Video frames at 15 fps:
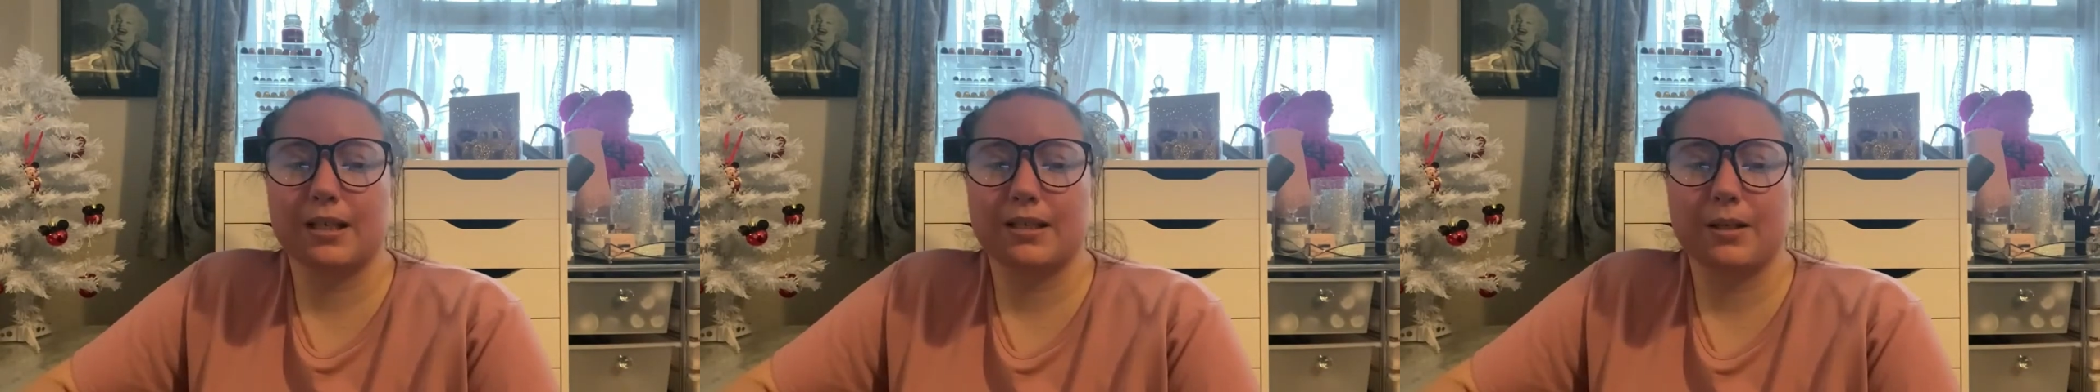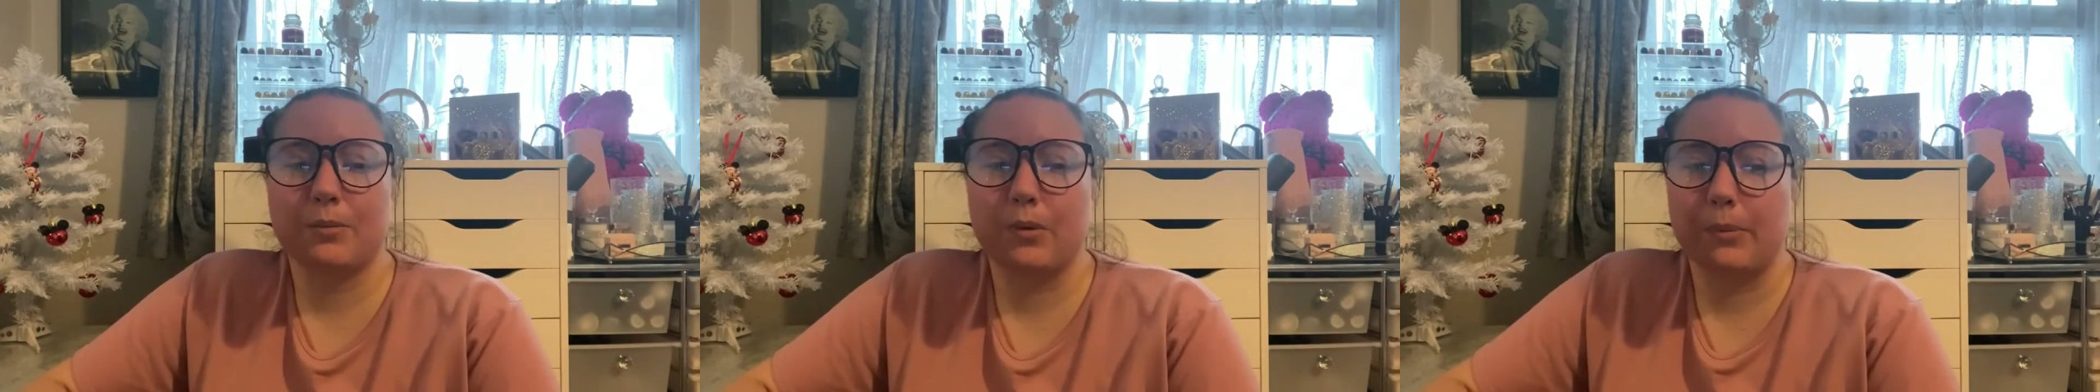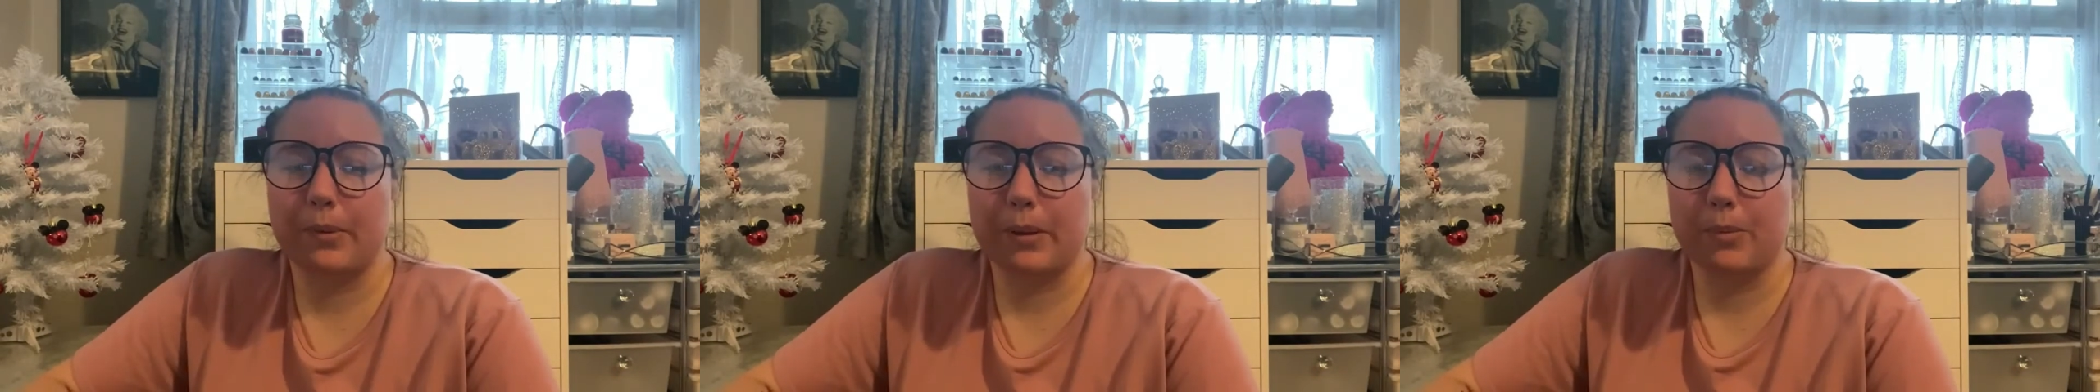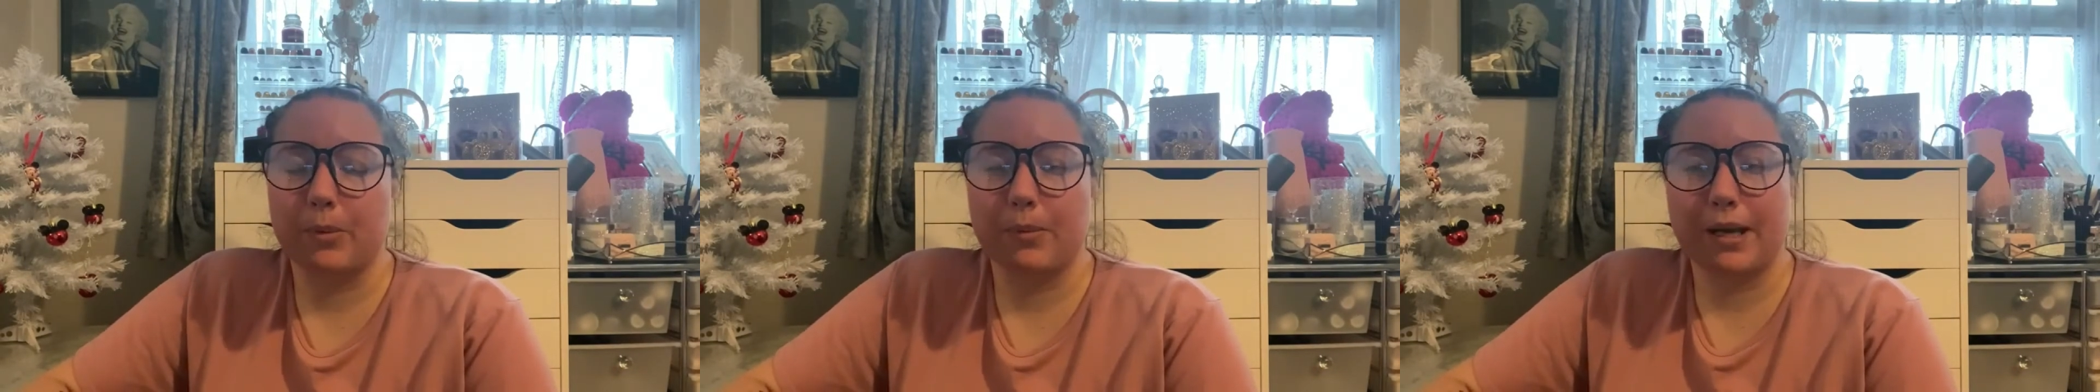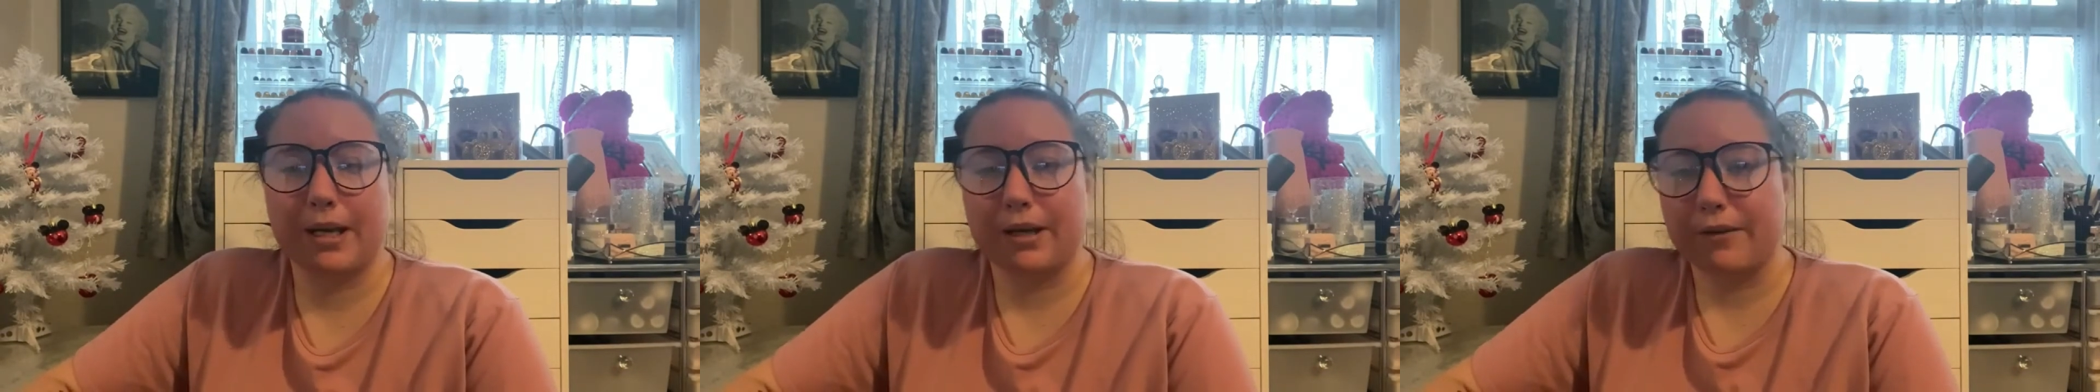didn't want people
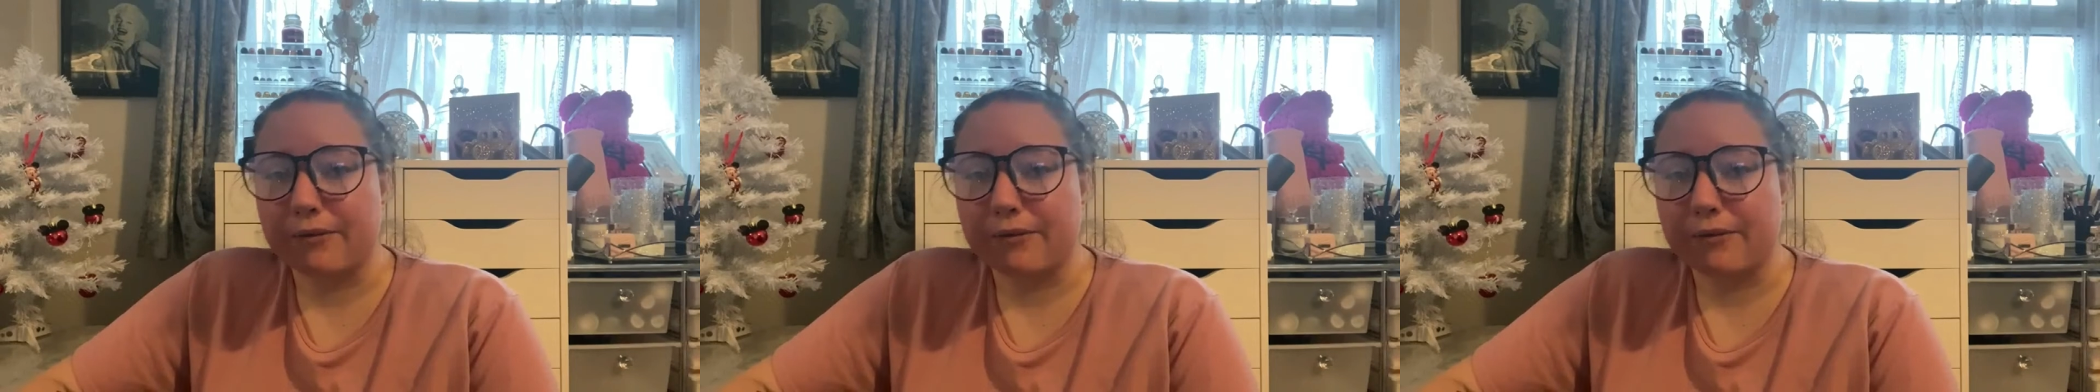making a